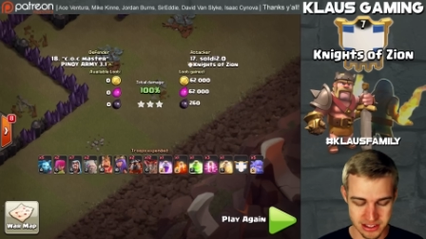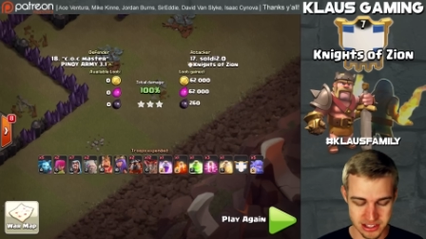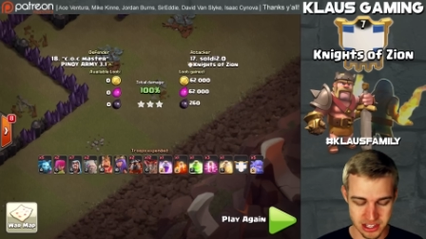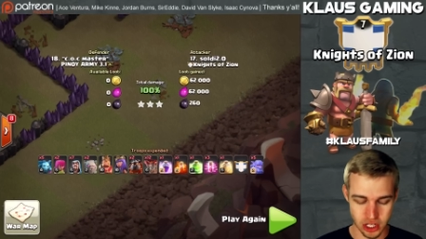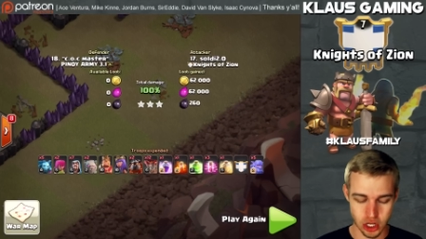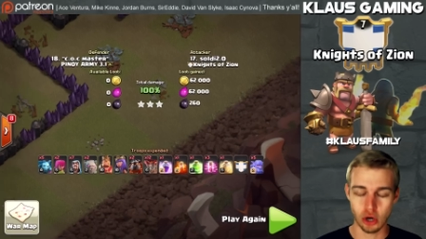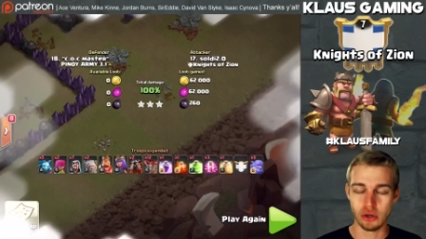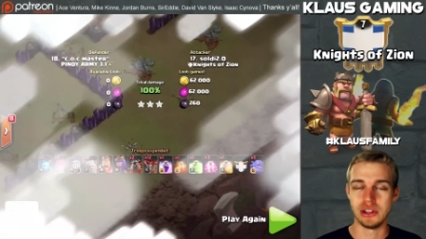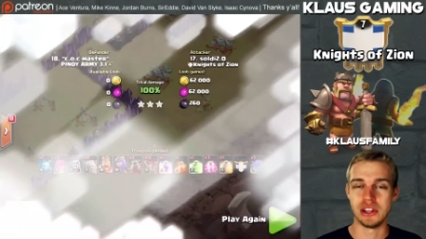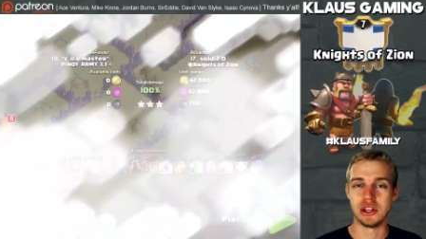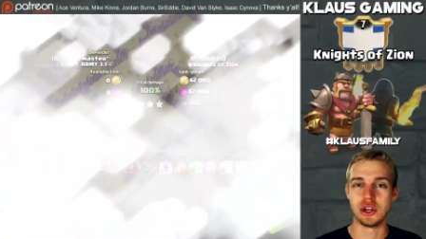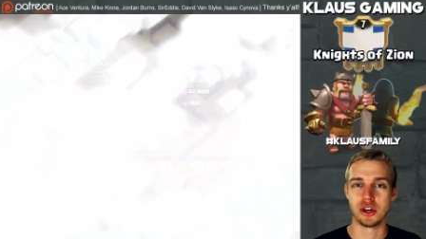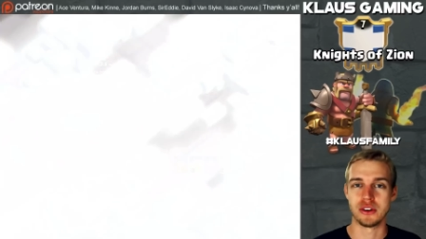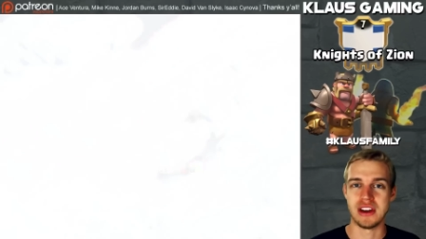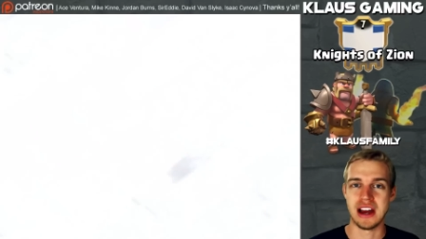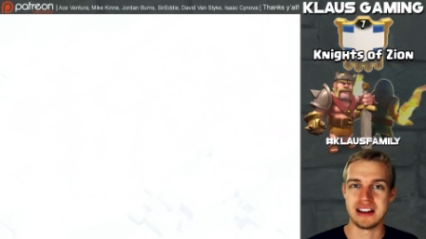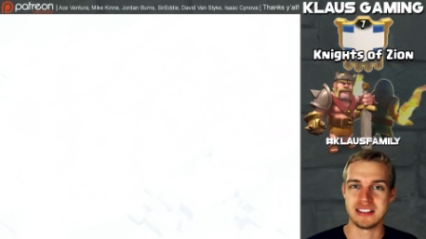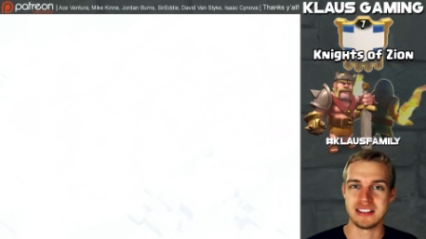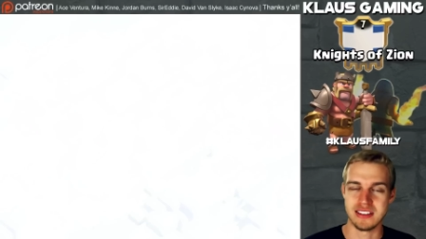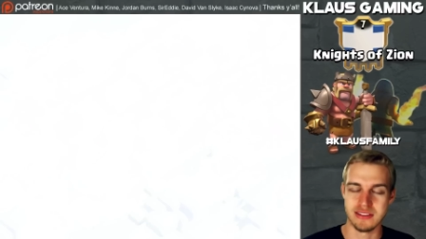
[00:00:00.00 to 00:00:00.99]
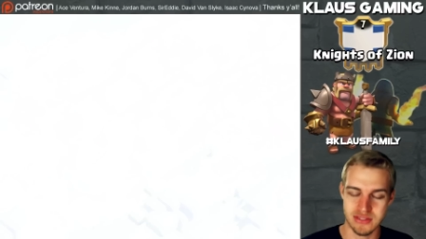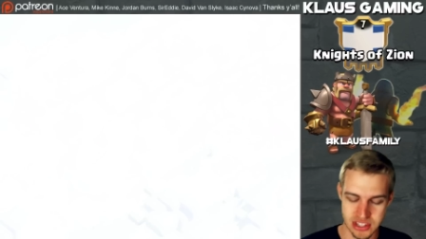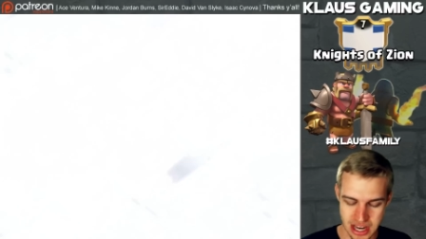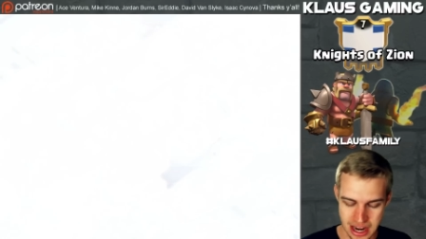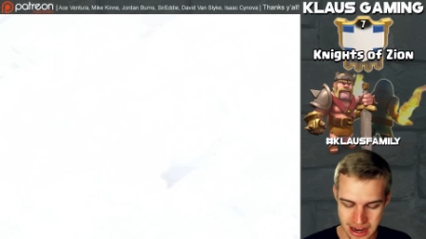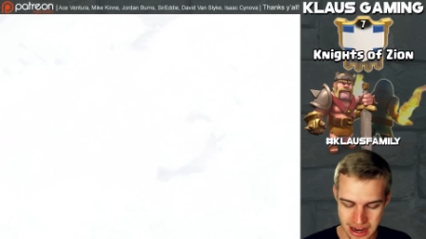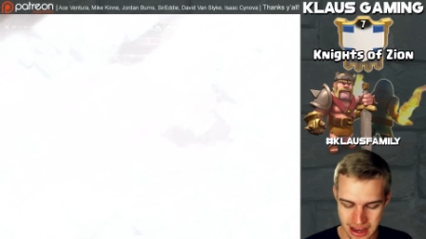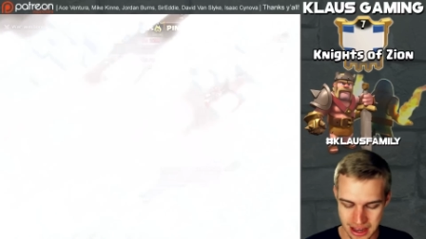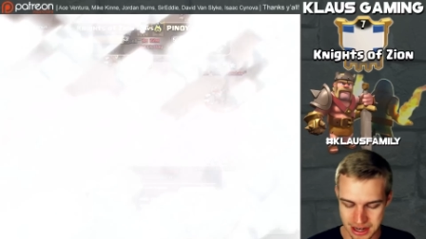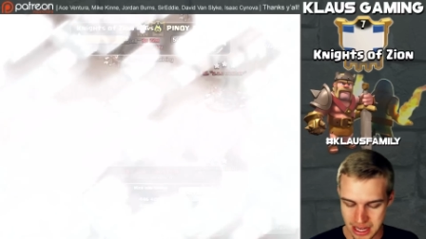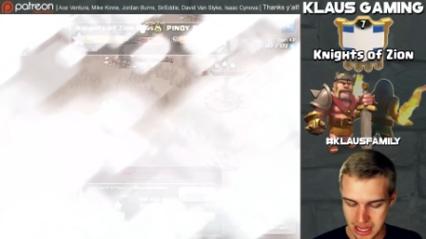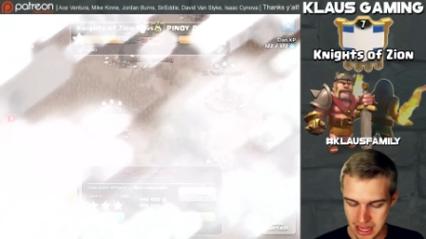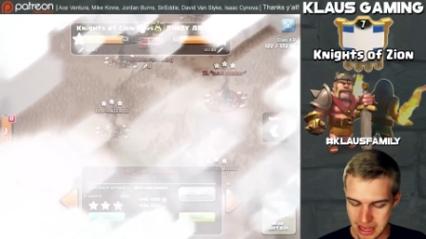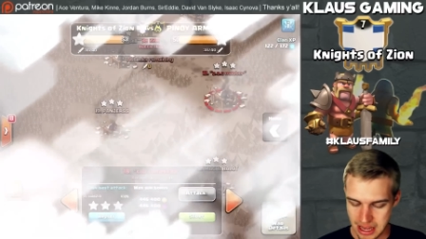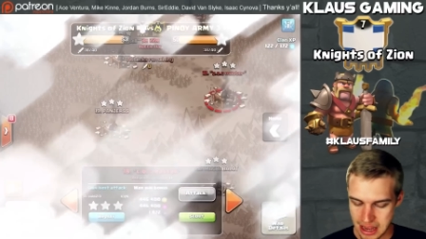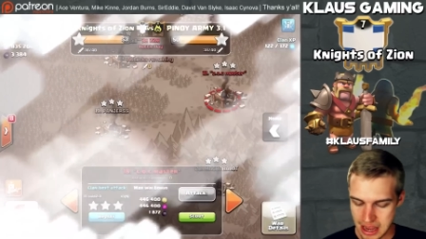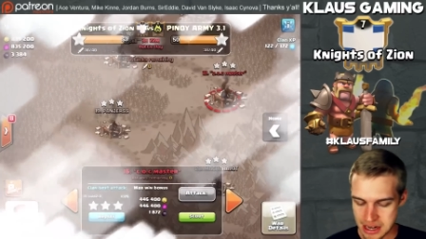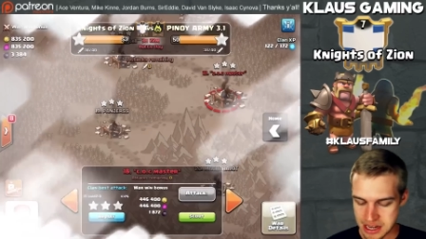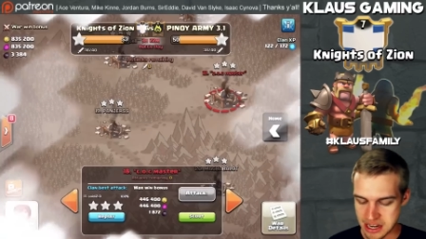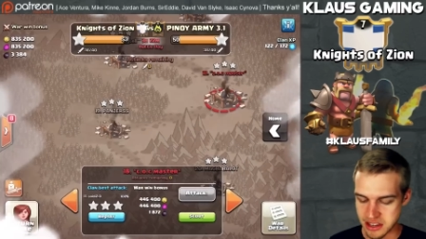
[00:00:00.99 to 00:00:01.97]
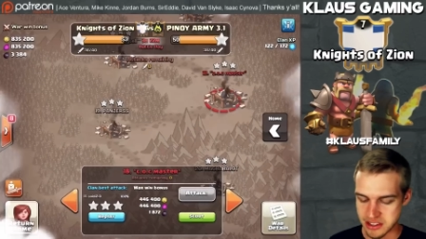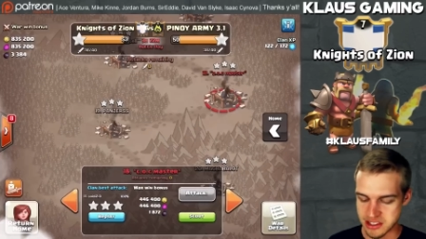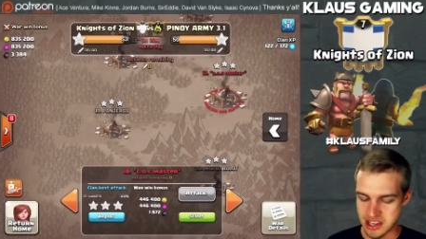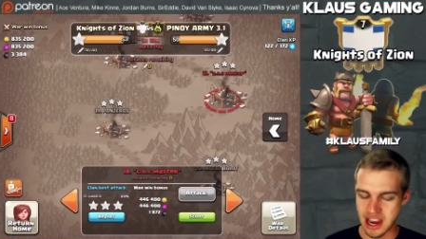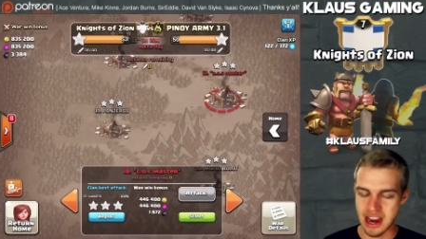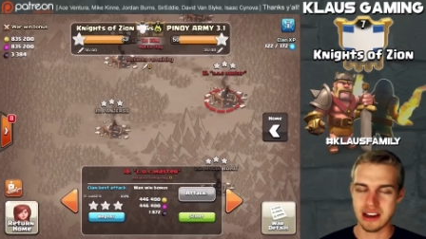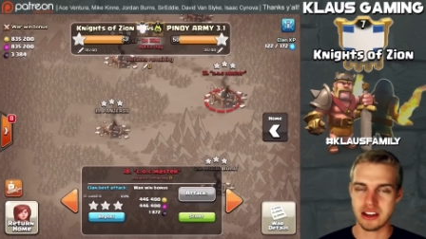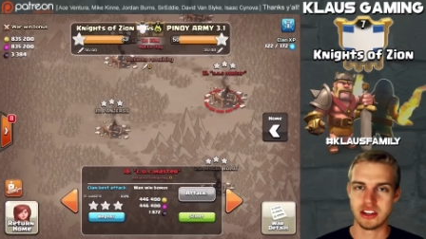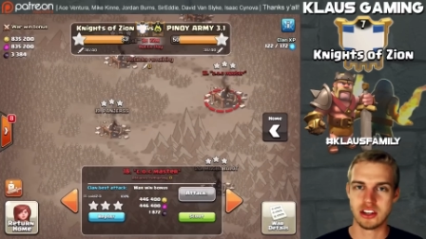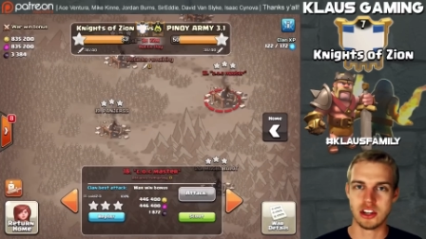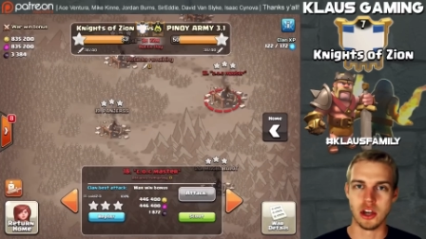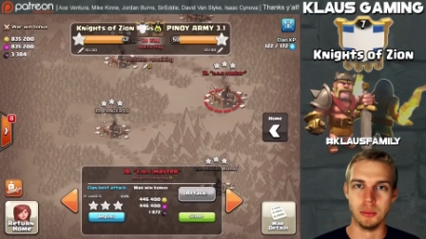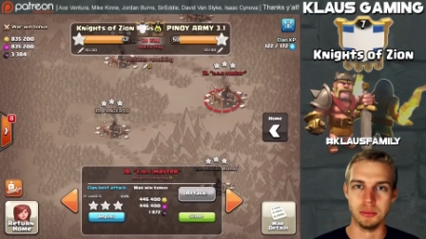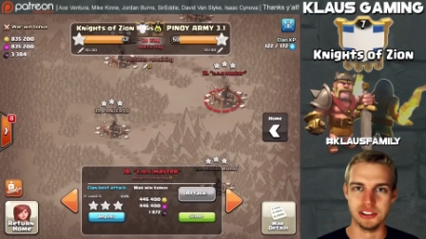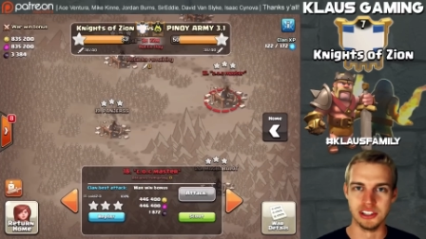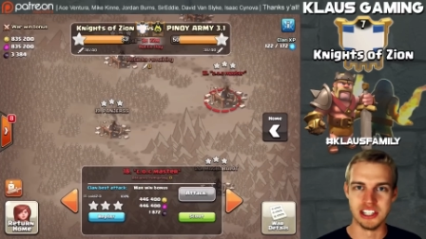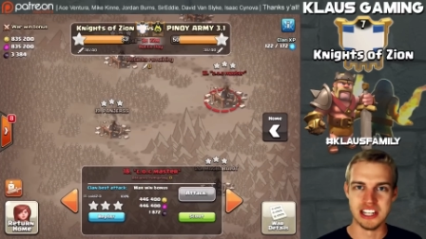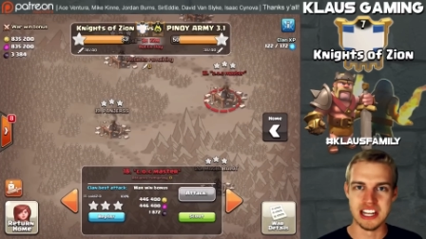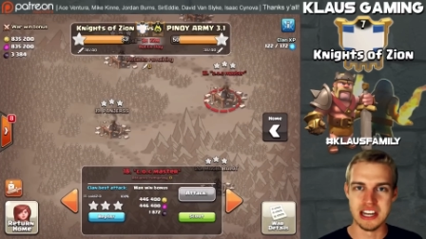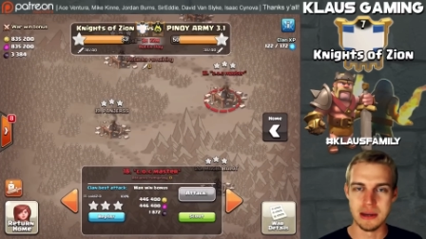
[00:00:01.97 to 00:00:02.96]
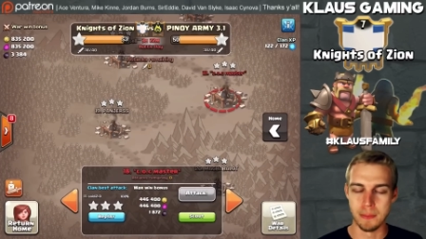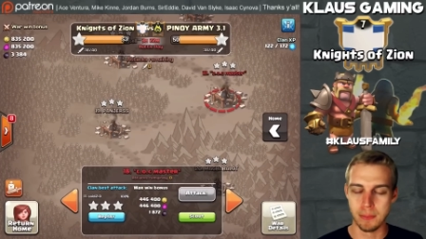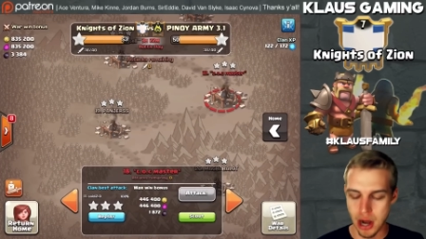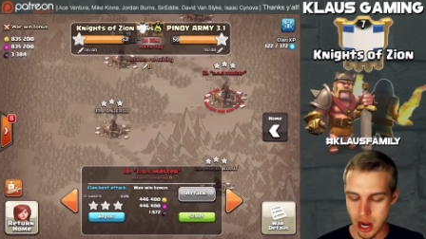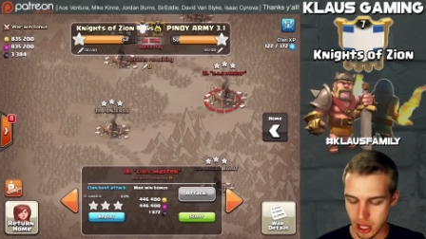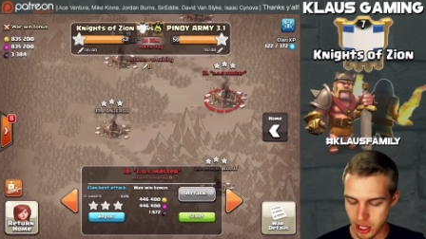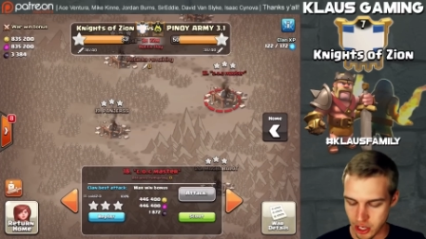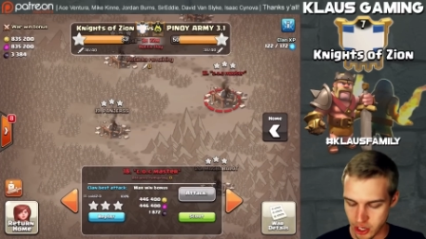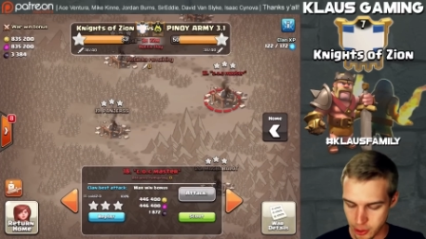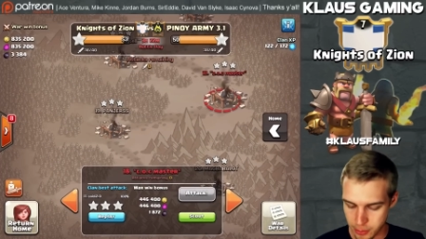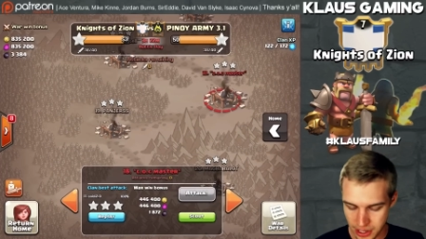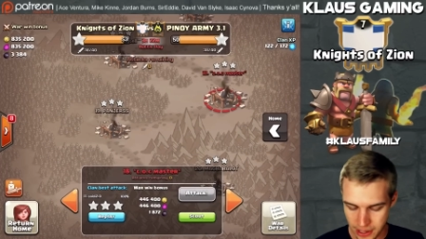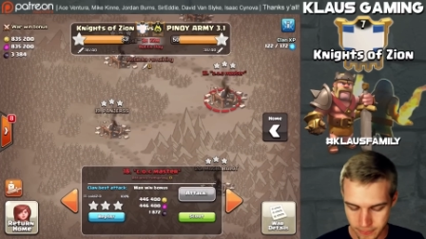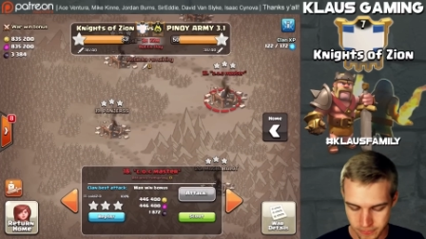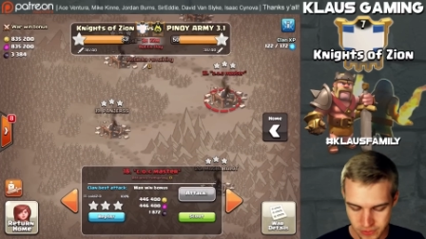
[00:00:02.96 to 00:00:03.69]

He's a co-leader of Knights of Zion, and he's a complete baller.